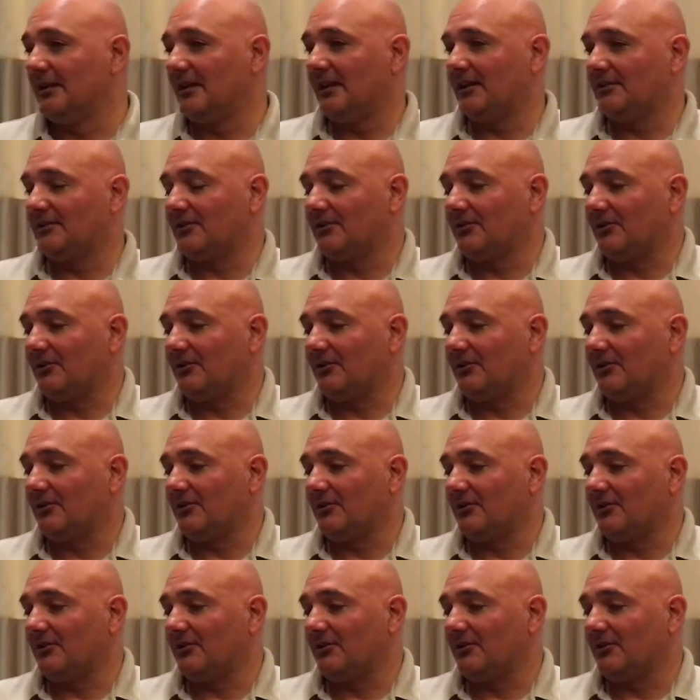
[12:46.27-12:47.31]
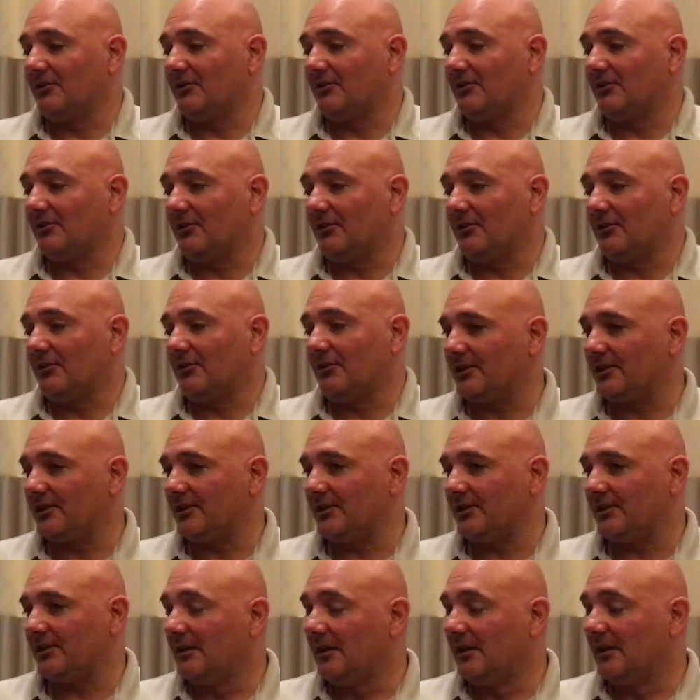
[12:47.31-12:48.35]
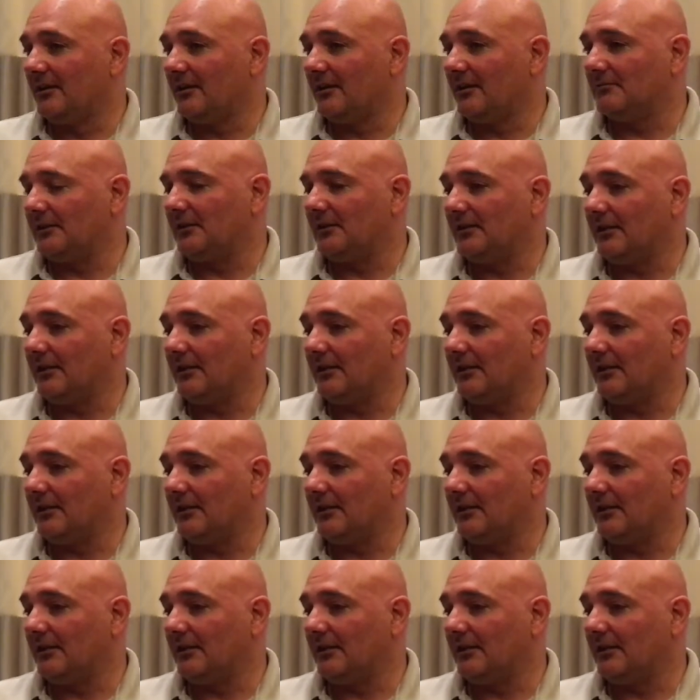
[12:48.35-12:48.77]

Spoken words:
It's the largest organization, you know,